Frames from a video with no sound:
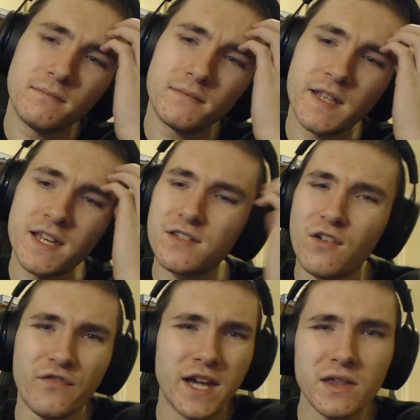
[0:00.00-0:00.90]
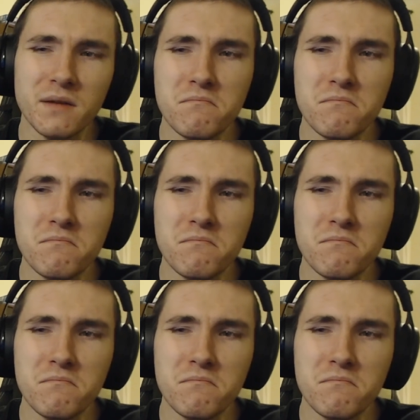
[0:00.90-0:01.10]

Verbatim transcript: Do they just not think of them?